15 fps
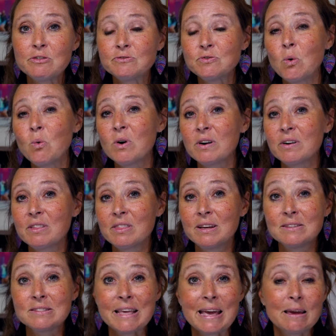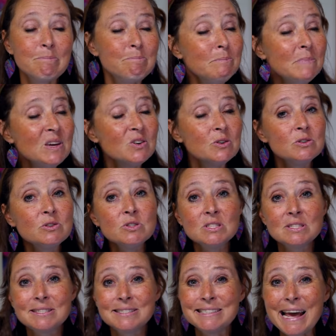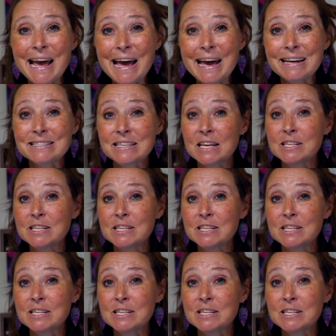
for things like meals, snacks,